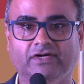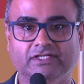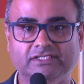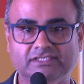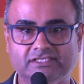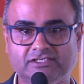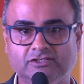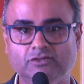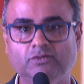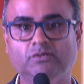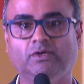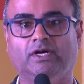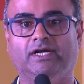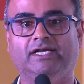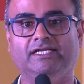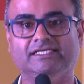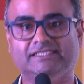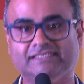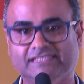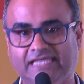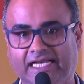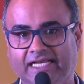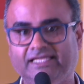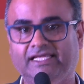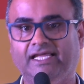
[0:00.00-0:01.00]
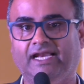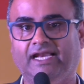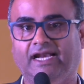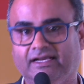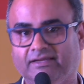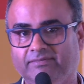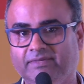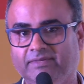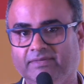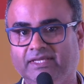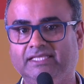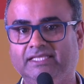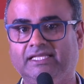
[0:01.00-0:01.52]
Once you understand the
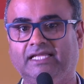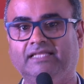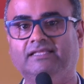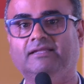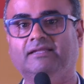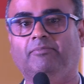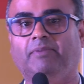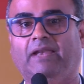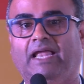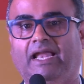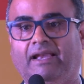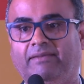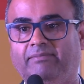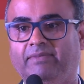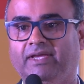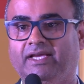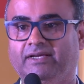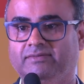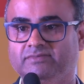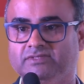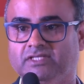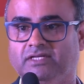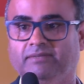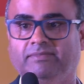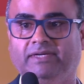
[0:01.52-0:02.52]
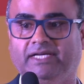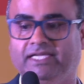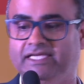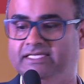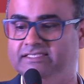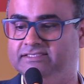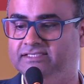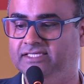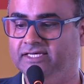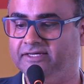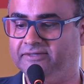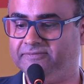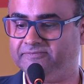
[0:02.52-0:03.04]
anatomy, then the plan becomes a little bit
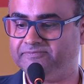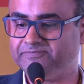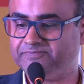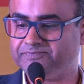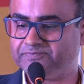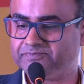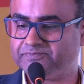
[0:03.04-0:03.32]
easier.